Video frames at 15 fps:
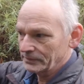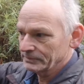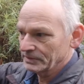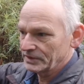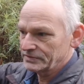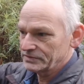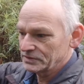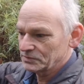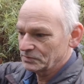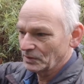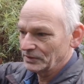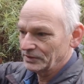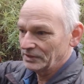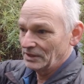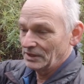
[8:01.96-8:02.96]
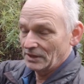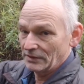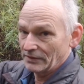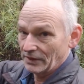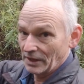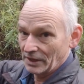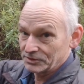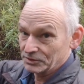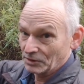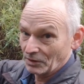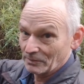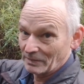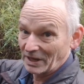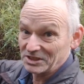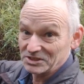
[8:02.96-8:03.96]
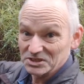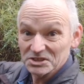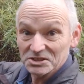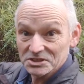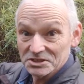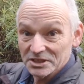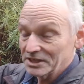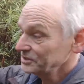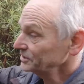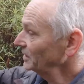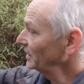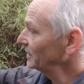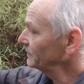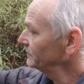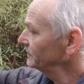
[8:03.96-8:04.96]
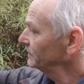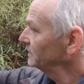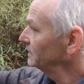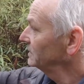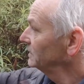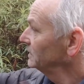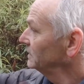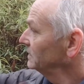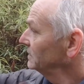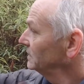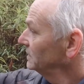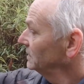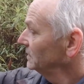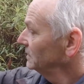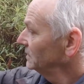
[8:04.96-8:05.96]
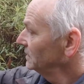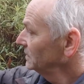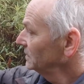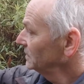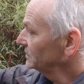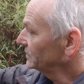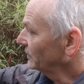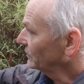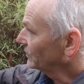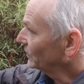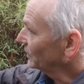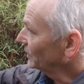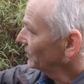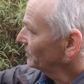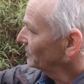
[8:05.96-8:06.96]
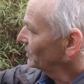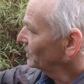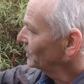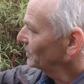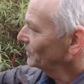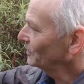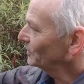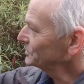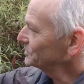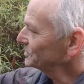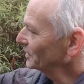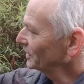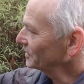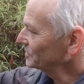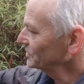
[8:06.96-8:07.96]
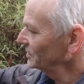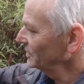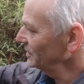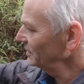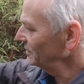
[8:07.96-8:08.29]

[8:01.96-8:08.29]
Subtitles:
gum leaves is what the Agile makes its nest out of. So I've got a nice selection